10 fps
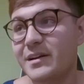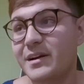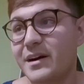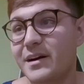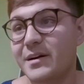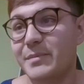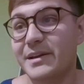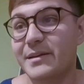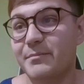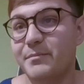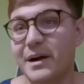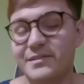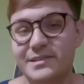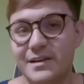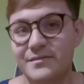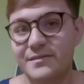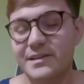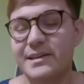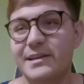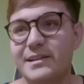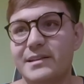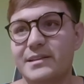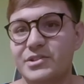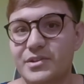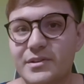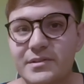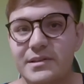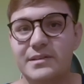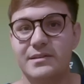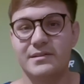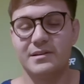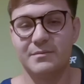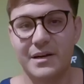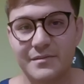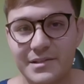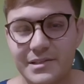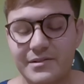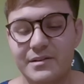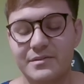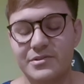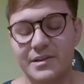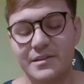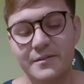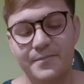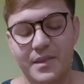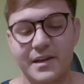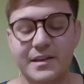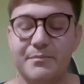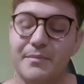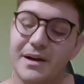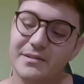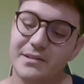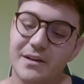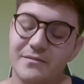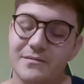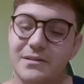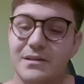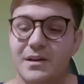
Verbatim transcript: Uh, but he bounced off of it. He hit like the skirts on the bottom of the, of the trailer, and he bounced off of it.